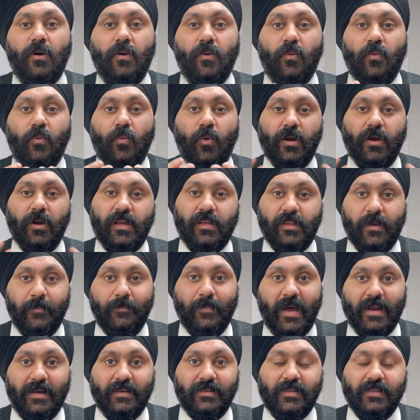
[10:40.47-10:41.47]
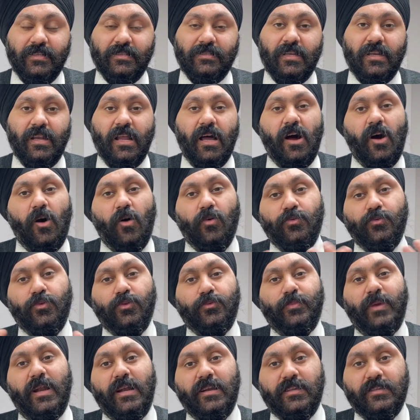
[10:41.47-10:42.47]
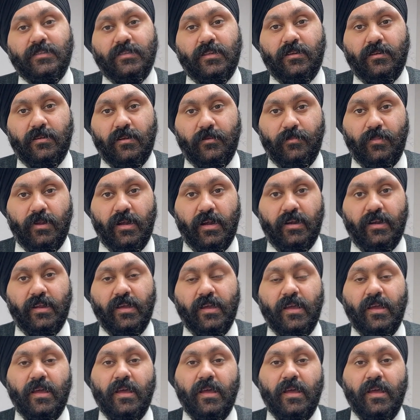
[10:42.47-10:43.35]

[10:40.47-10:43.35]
what are the penalties and how those penalties are applied.